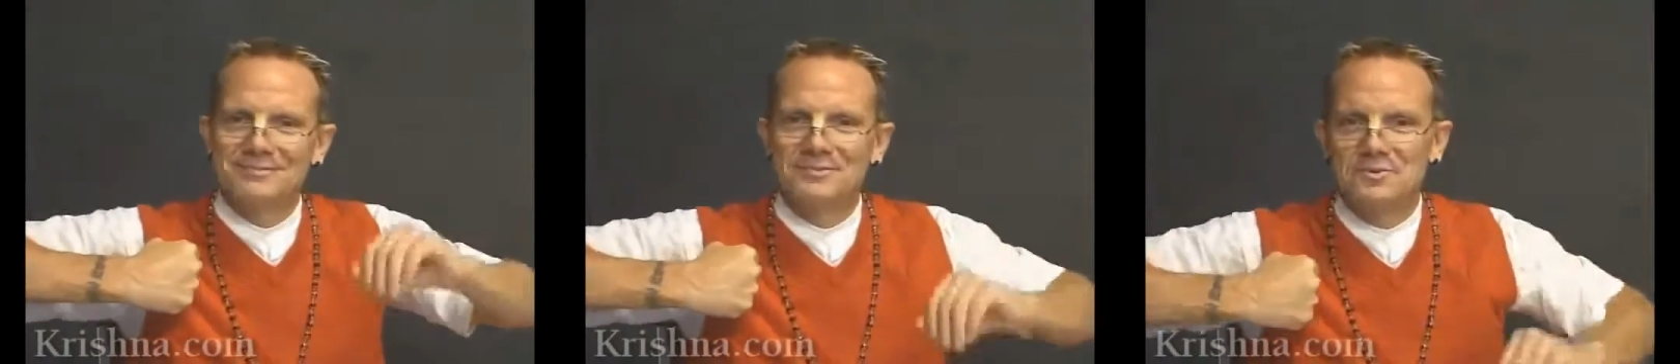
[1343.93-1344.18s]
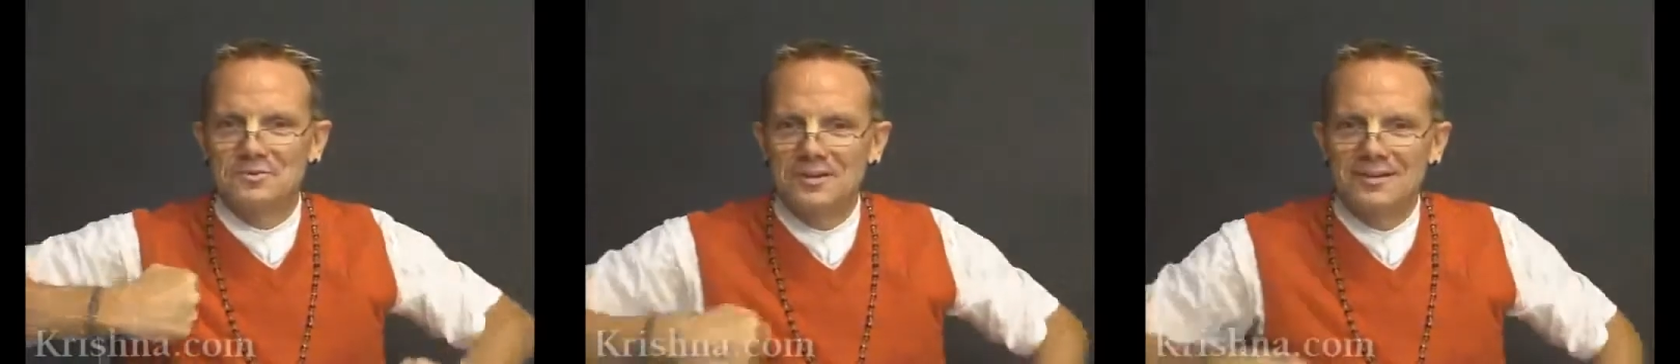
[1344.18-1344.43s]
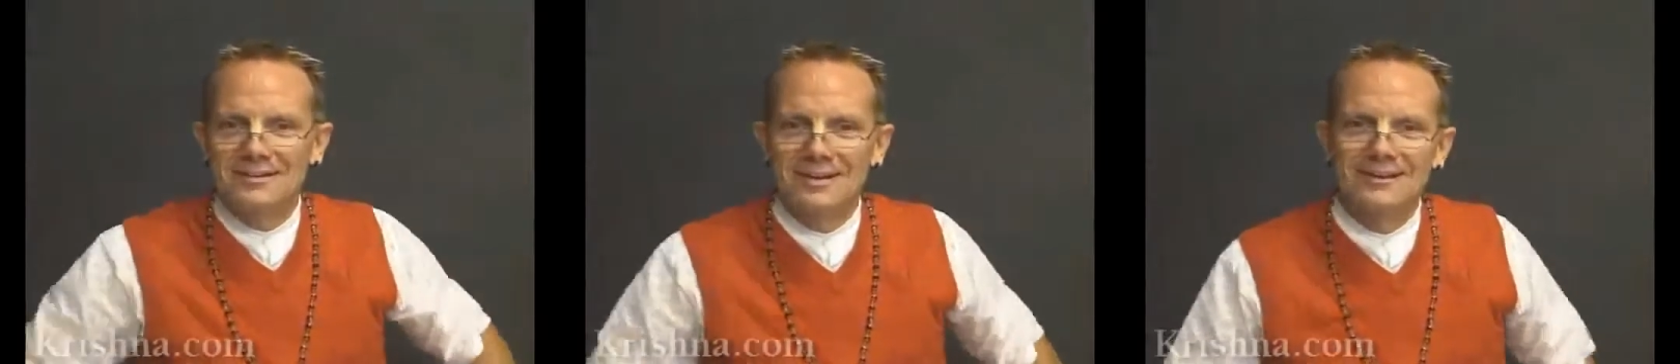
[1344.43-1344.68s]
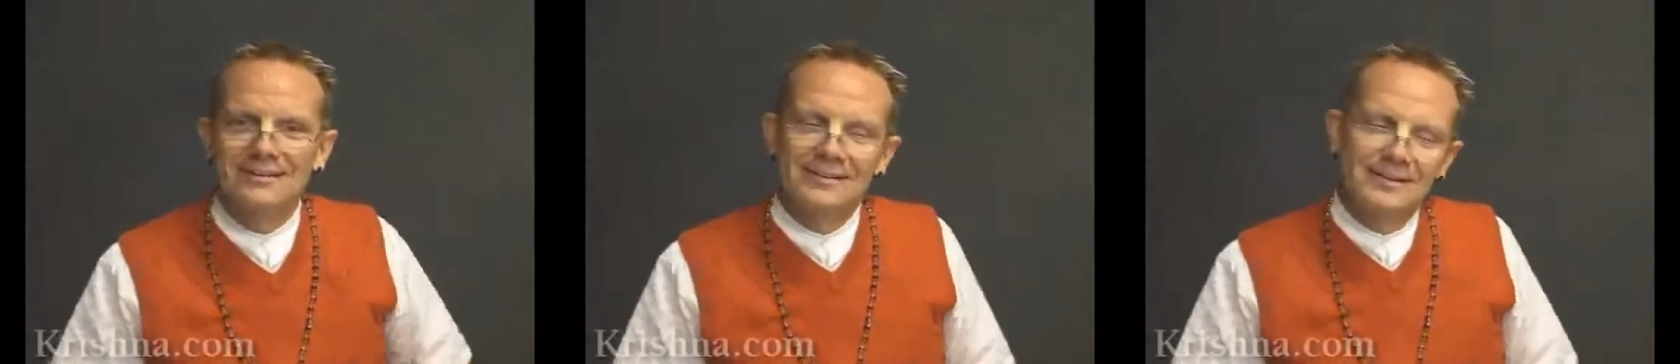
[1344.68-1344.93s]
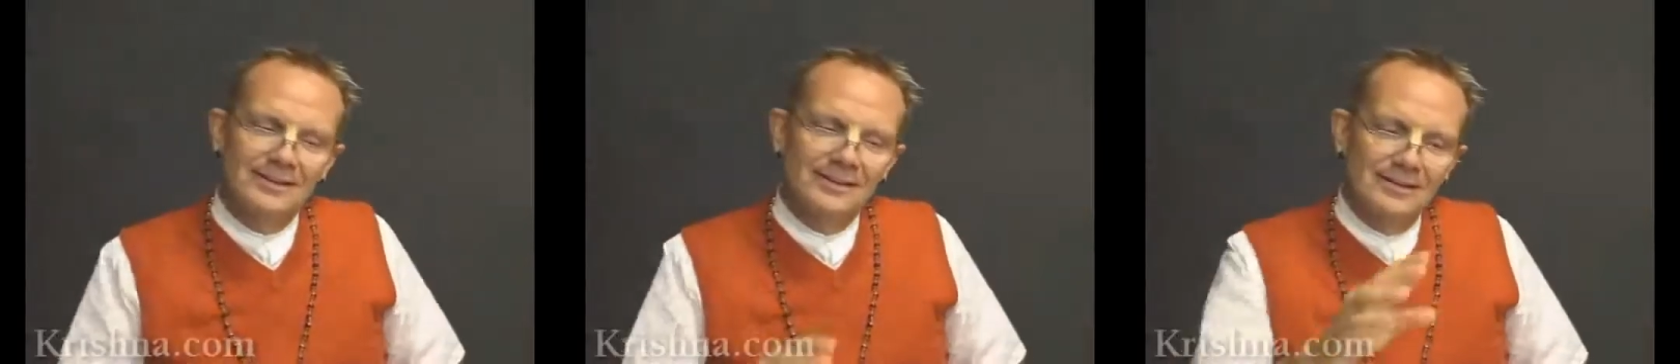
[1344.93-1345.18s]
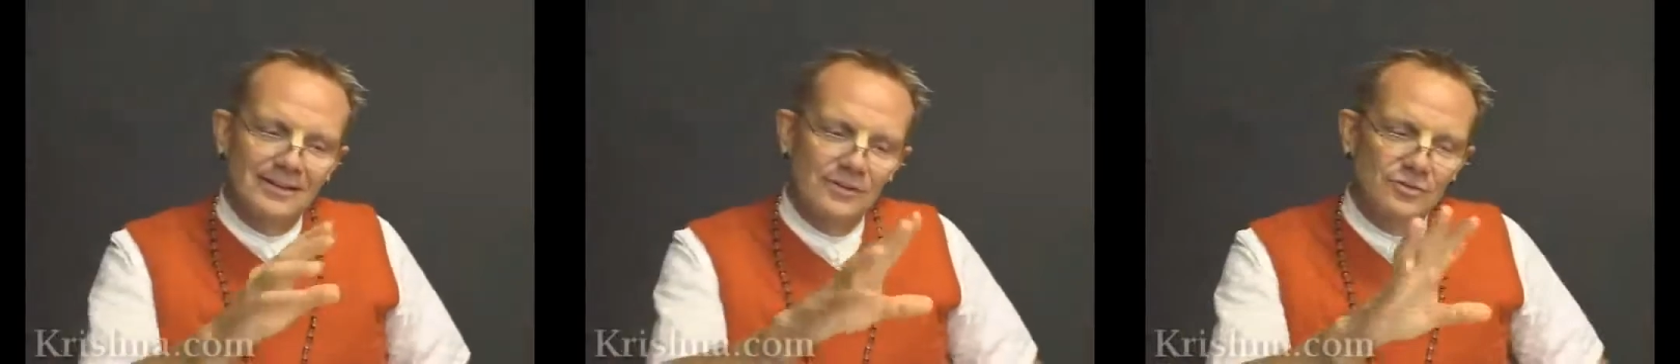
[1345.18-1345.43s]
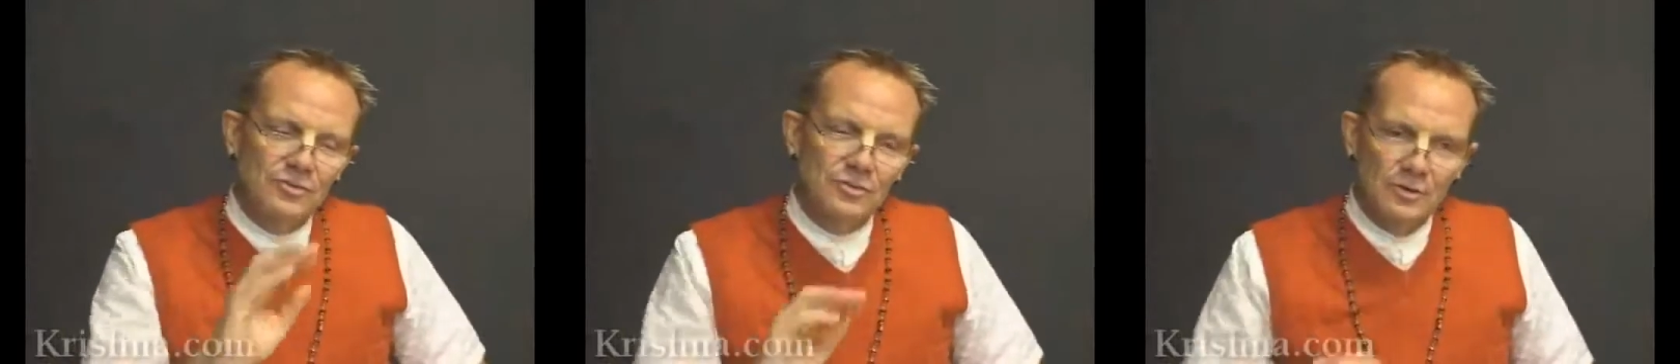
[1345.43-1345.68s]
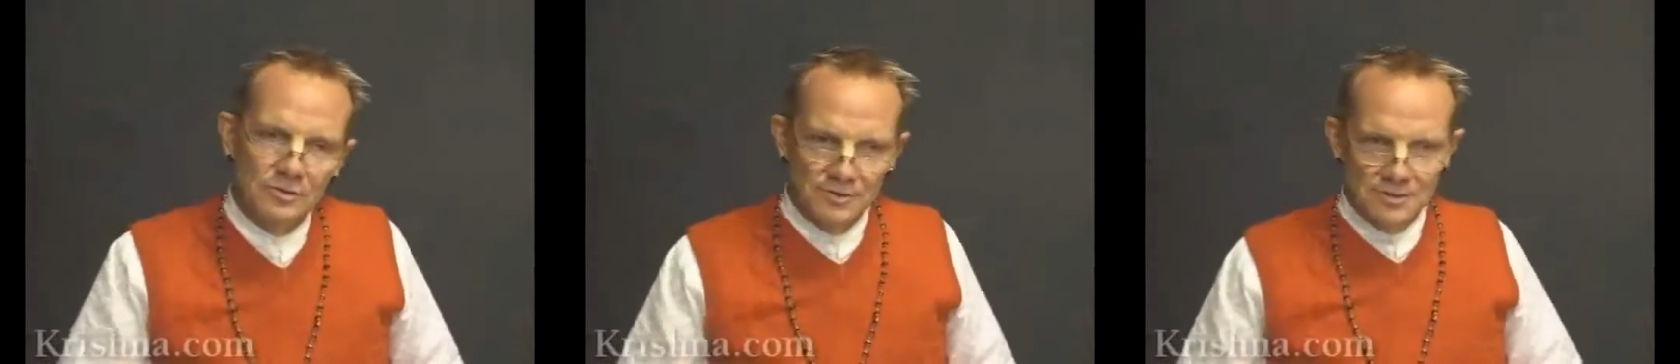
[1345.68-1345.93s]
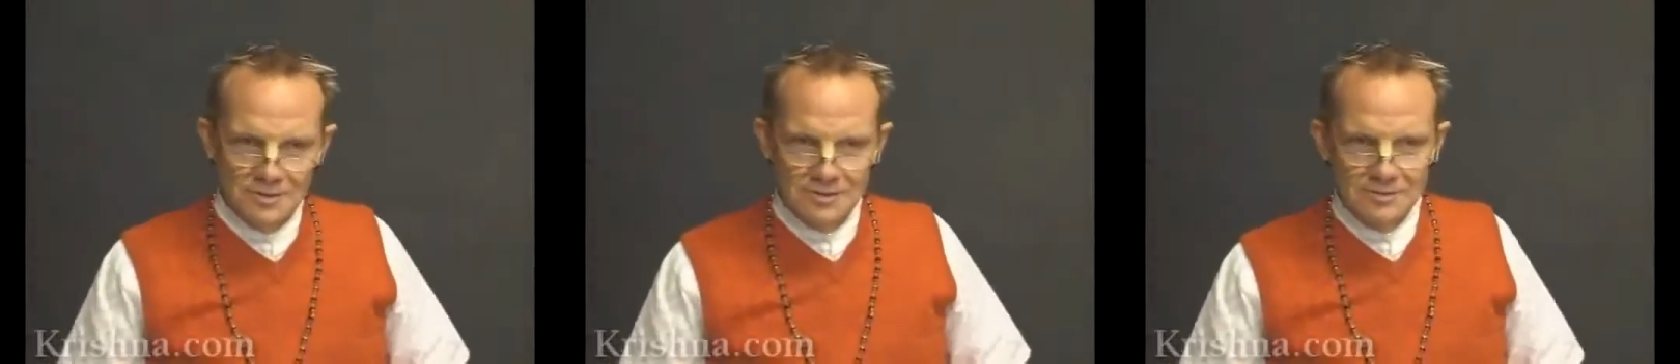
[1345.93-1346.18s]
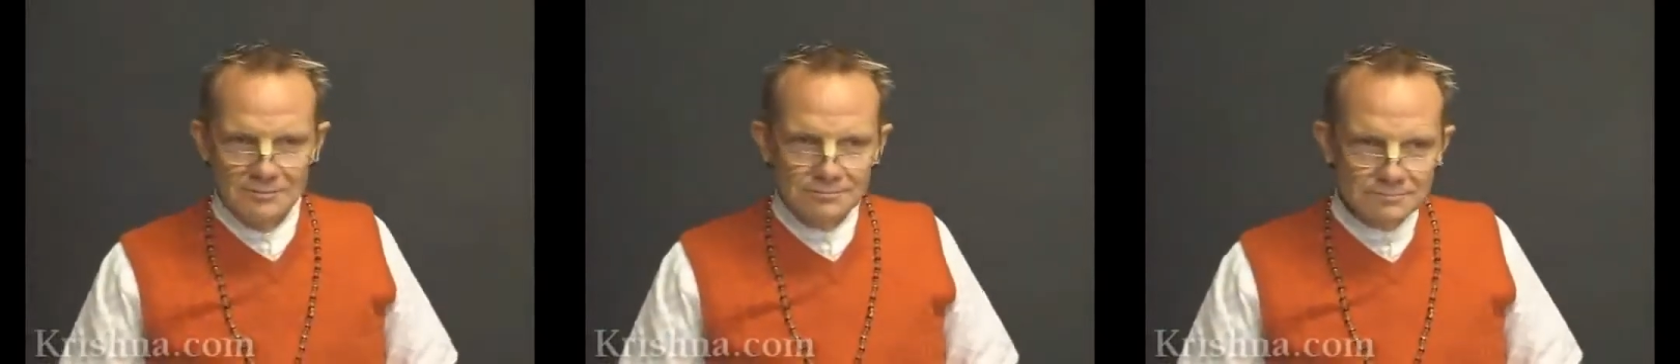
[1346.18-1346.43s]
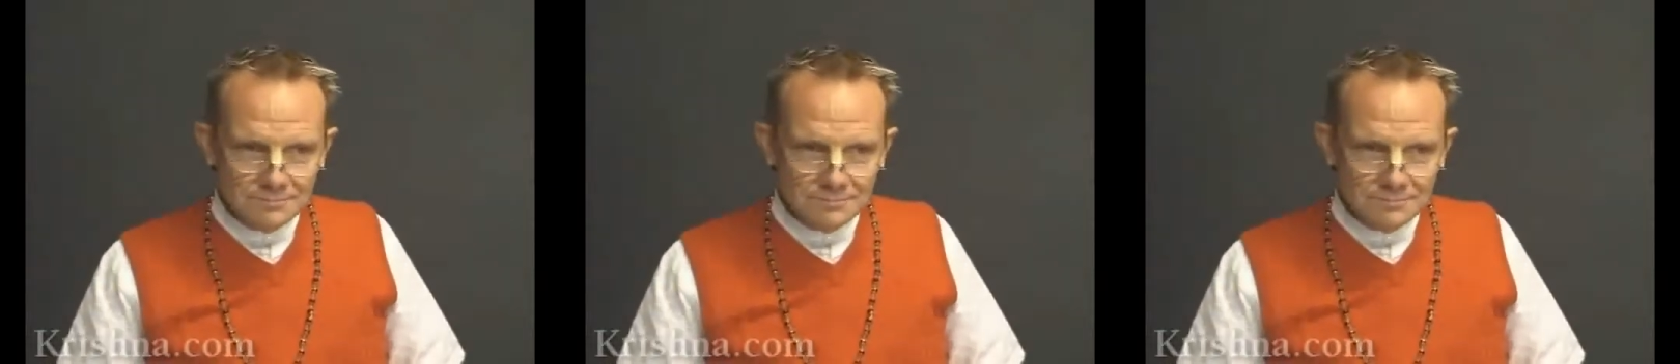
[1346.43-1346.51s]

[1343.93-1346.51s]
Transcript: just like that. They installed the deity.